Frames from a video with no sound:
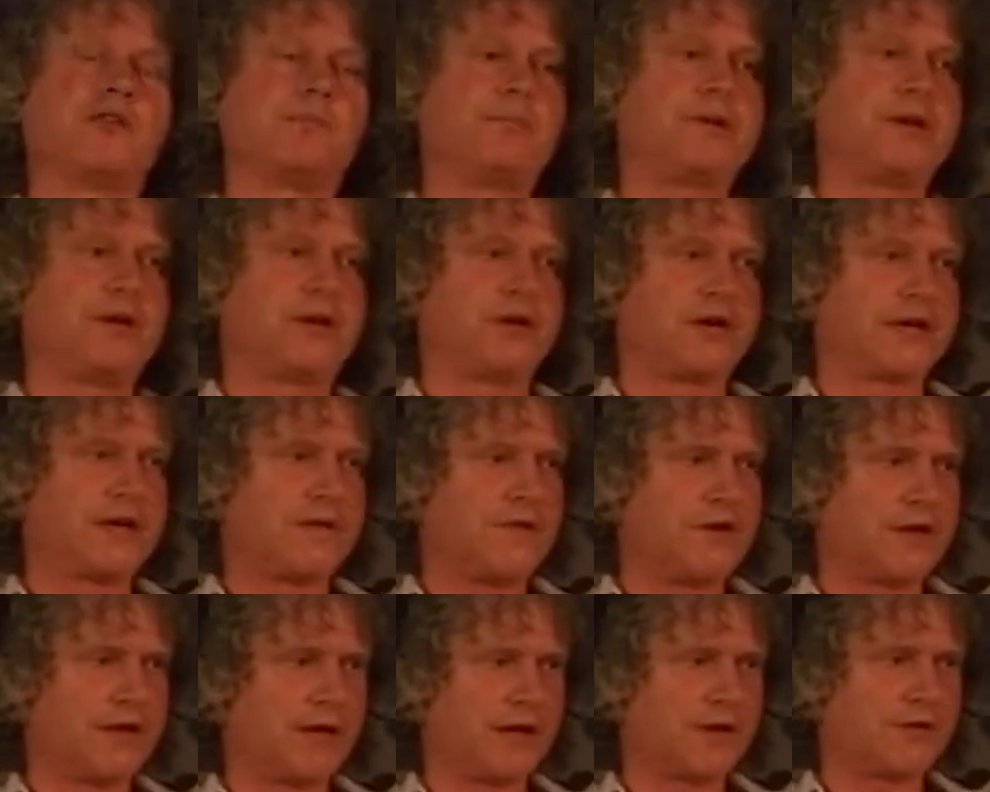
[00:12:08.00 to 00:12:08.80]
appearing
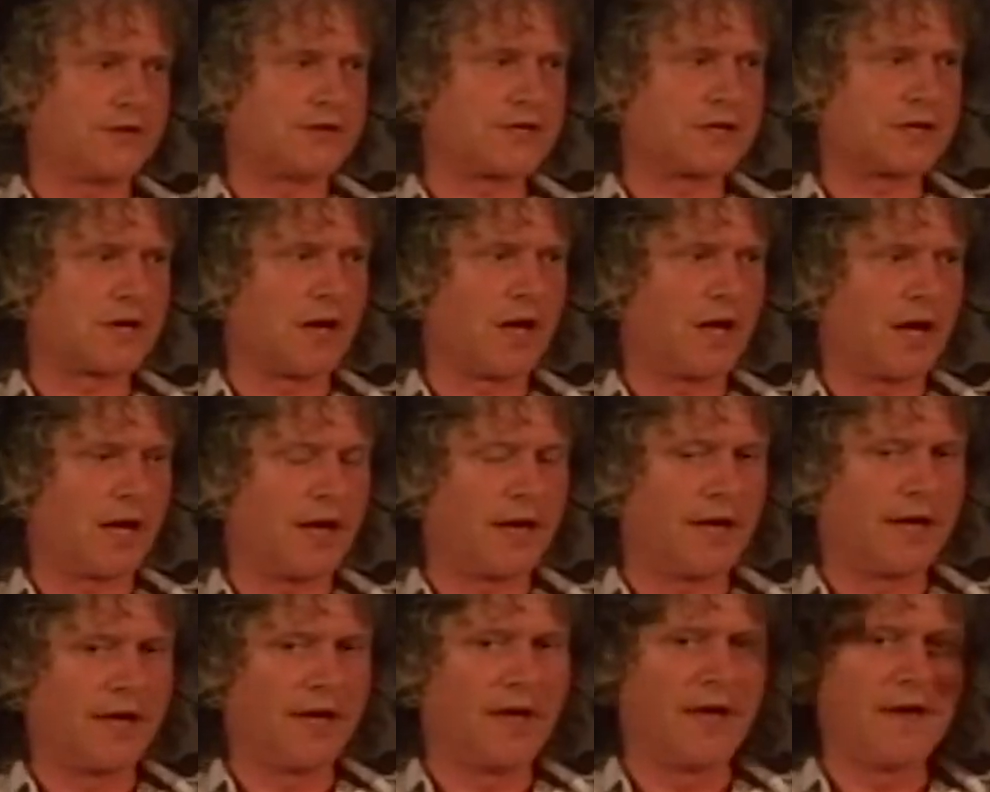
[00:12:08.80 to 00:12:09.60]
in the night
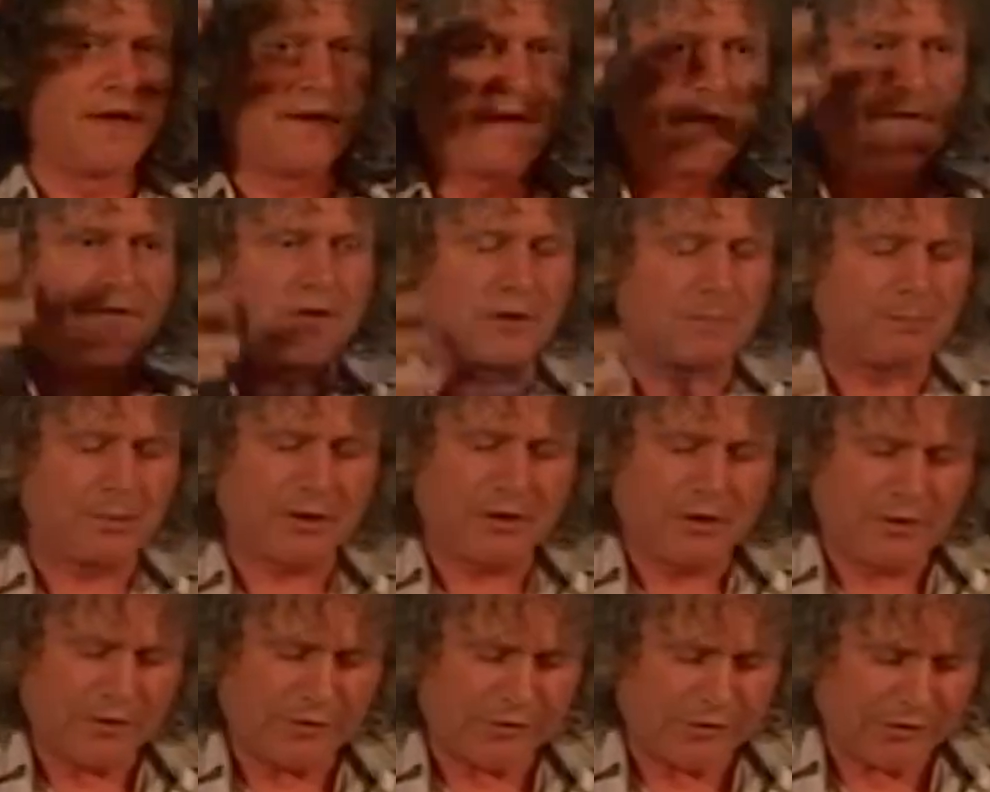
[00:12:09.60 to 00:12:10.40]
sky, the
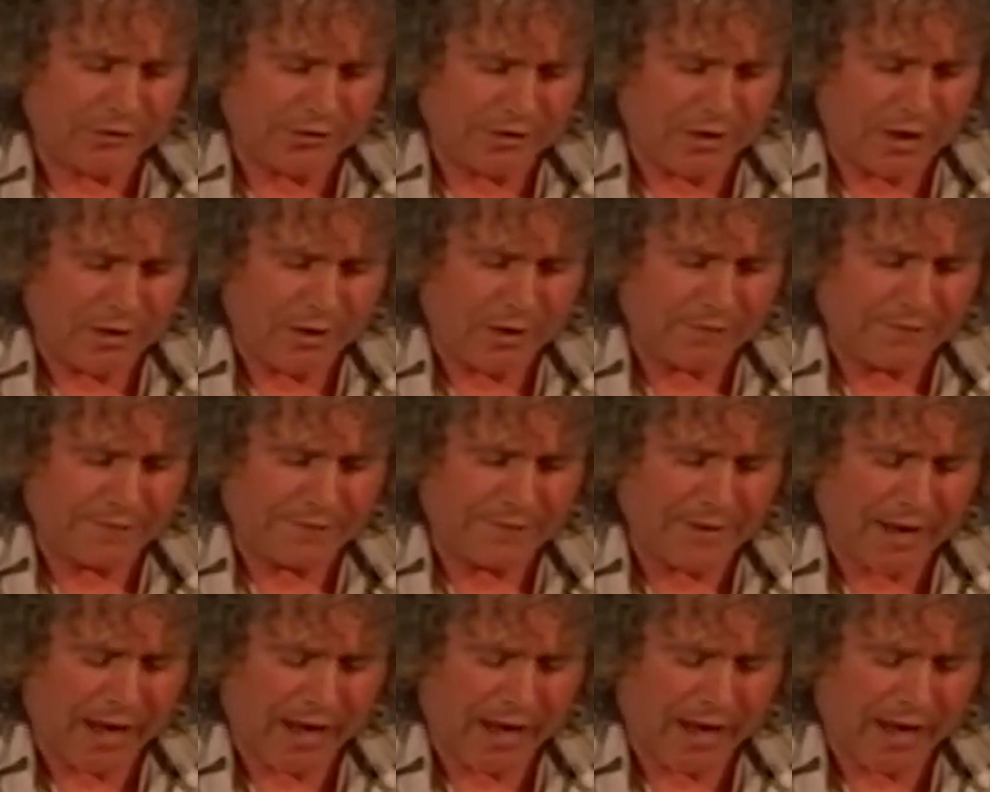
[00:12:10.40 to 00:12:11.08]
appearance of,